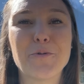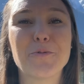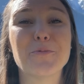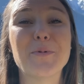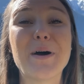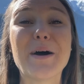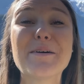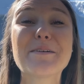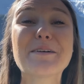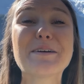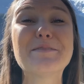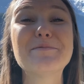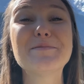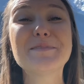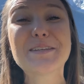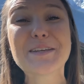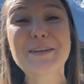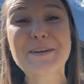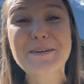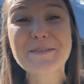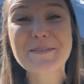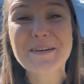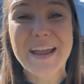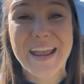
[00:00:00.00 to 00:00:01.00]
Welcome
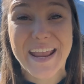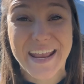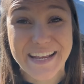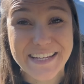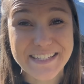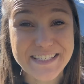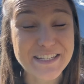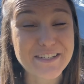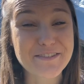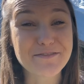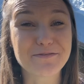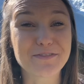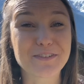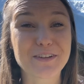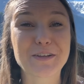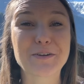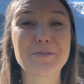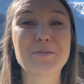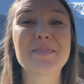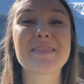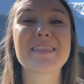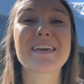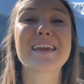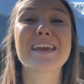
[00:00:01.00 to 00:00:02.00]
to
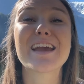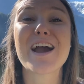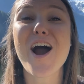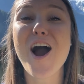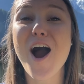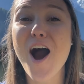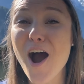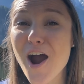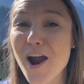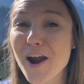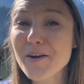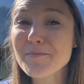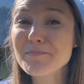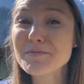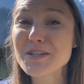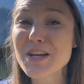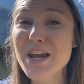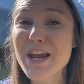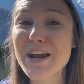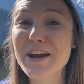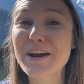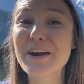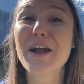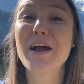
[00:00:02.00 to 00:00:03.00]
Isenflug, the
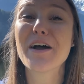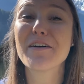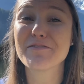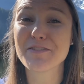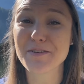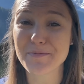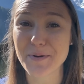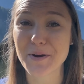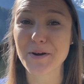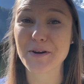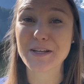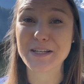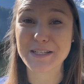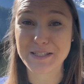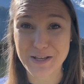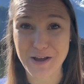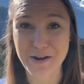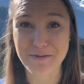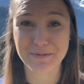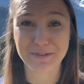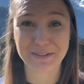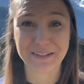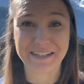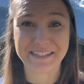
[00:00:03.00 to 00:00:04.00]
armchair of the Bernese
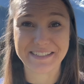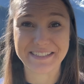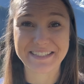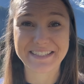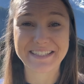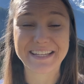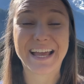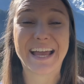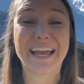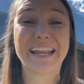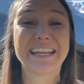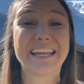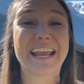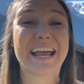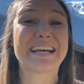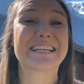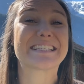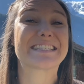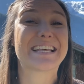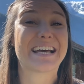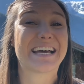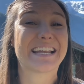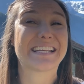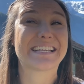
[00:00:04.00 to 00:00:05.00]
Oberland. And yes,
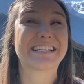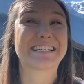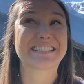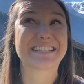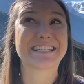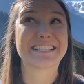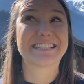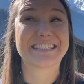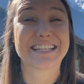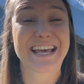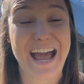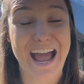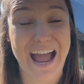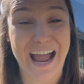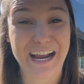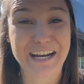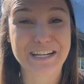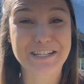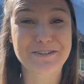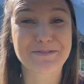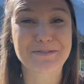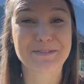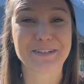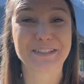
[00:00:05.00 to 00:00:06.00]
that is its
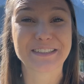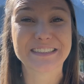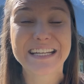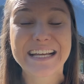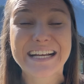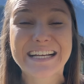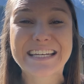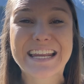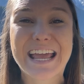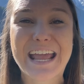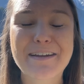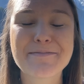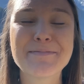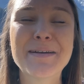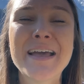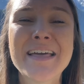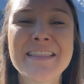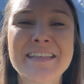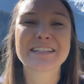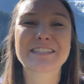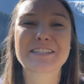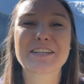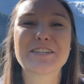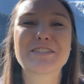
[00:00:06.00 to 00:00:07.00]
actual nickname.
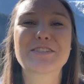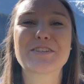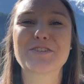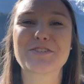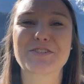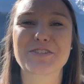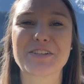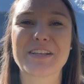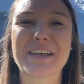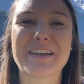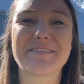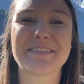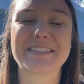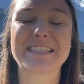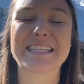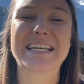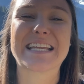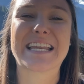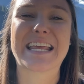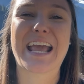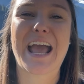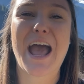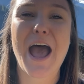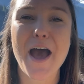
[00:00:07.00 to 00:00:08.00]
That's because there's cliffs
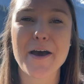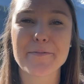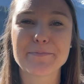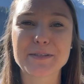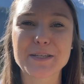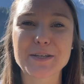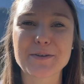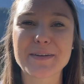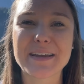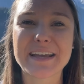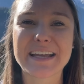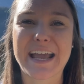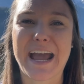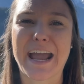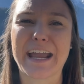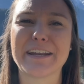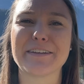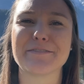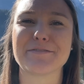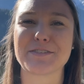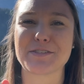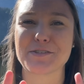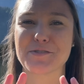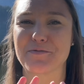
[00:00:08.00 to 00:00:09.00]
leading up to it, kind
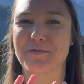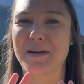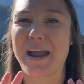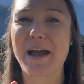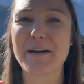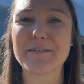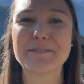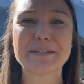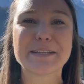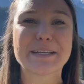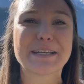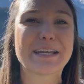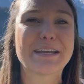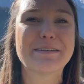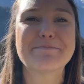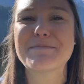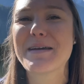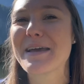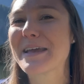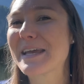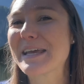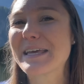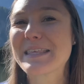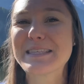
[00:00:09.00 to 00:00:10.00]
of surrounding it,
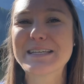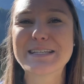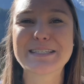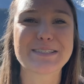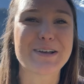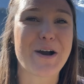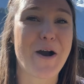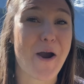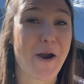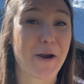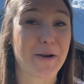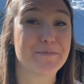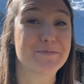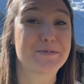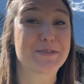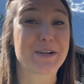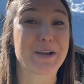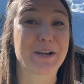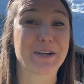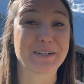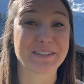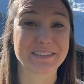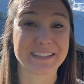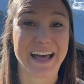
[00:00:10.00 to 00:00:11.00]
making this
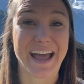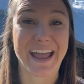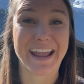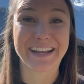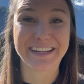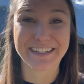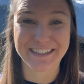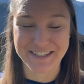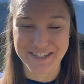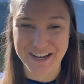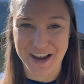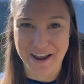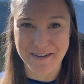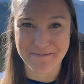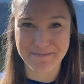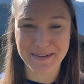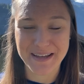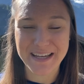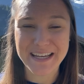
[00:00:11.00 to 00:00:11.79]
armchair-like shape.